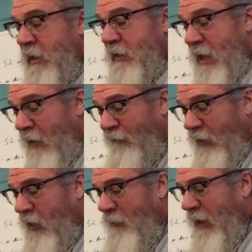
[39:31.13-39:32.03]
Now
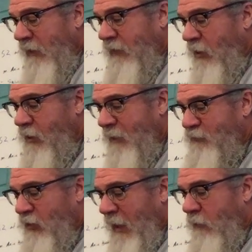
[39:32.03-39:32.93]
fair Hippolyta, our
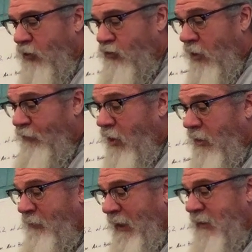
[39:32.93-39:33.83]
nuptial hour, draws on
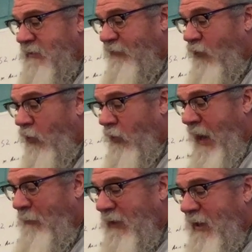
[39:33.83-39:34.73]
apace. Four
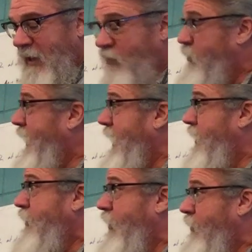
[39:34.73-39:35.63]
happy days bring in
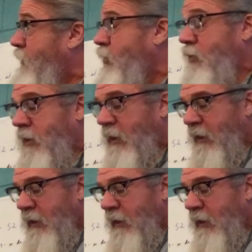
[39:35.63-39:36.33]
another moon.